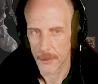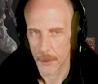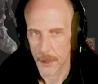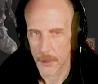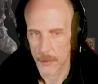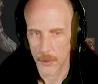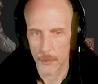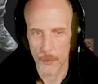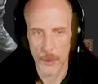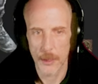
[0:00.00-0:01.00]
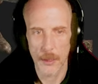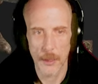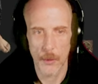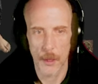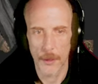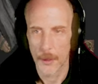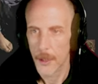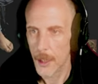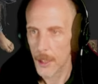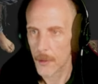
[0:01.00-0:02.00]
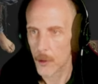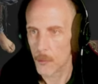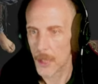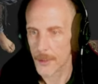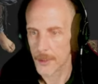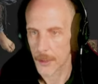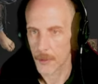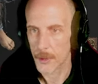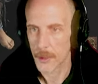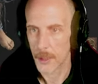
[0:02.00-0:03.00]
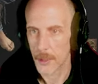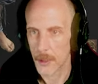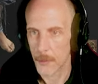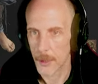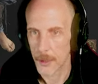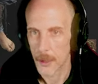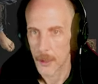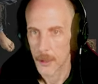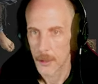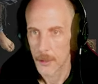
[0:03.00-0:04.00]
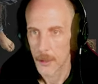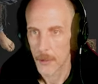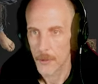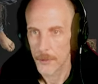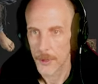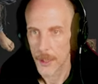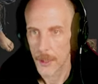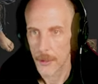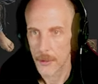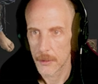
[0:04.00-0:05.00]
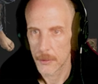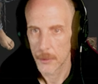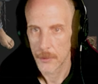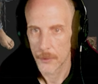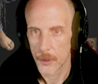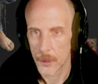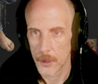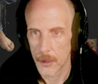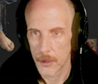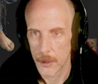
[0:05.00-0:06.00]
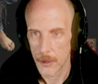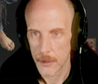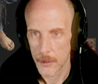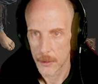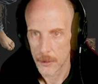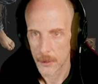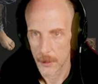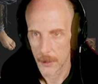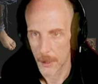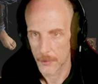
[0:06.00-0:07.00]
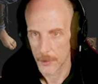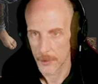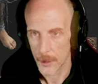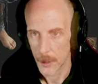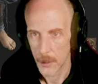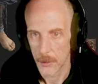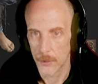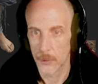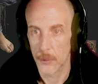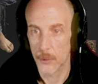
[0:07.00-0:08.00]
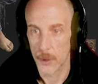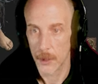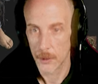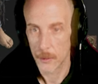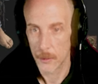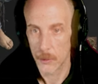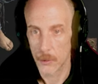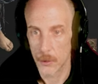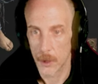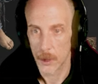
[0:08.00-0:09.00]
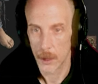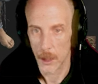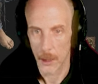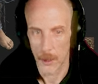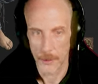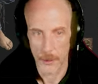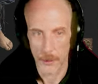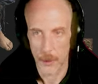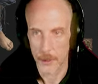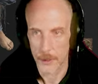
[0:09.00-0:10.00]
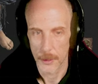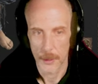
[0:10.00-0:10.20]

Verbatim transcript: to be honest with you, but we'll continue on. Aeromancer, what's that all about? Level 9, attunement 14, endurance 11. Ooh, ooh. Do you know what?